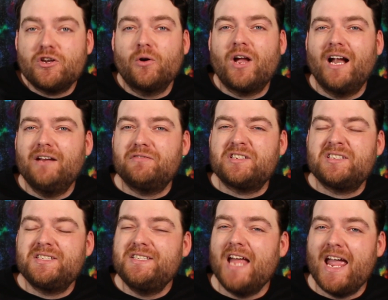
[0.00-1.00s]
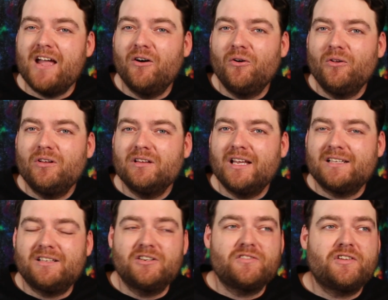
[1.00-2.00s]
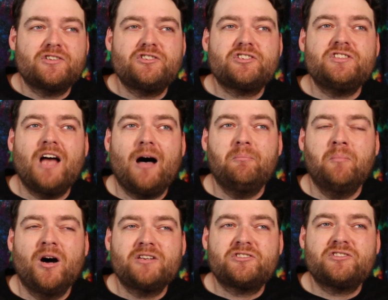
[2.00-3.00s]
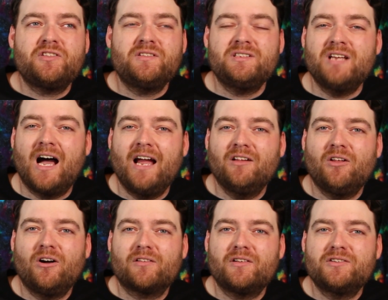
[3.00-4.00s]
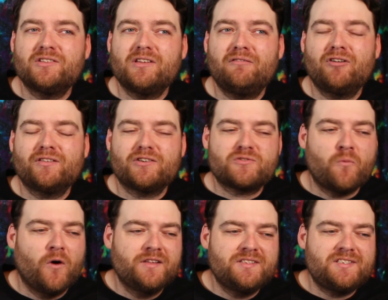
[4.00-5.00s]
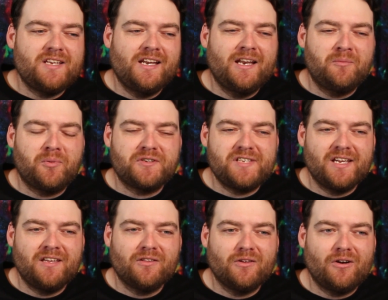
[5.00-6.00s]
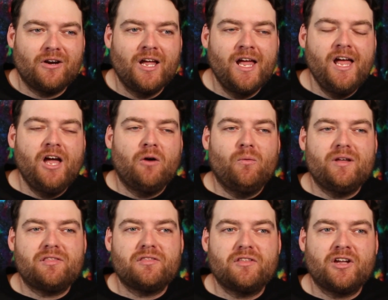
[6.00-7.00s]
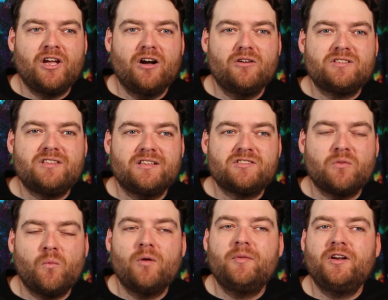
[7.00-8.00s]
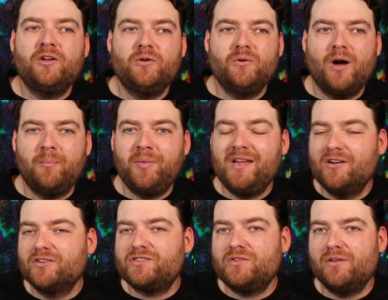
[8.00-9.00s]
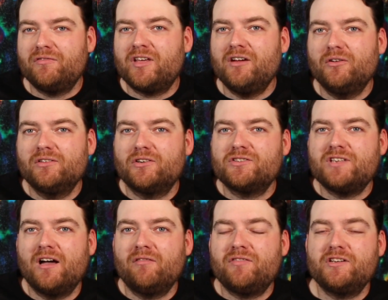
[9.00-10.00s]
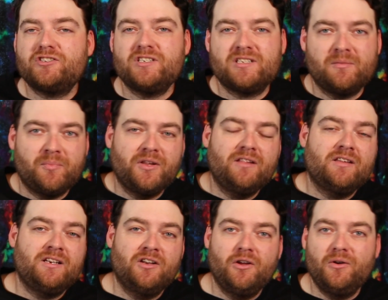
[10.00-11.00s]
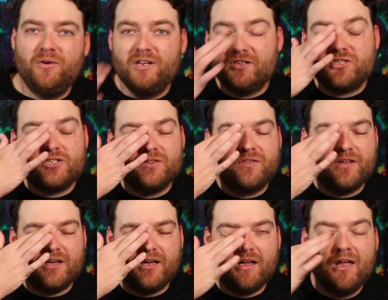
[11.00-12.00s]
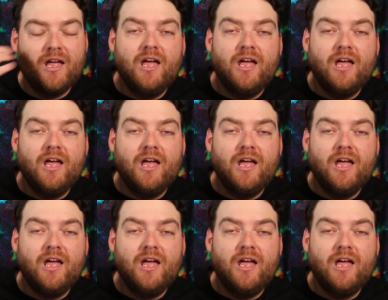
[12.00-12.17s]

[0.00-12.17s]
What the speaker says: kind of stale. Like, there's just not much to the dialogue they're delivering. There's one scene in particular with the ghost that's the woman who appears to have killed herself, that she's completely nude, and the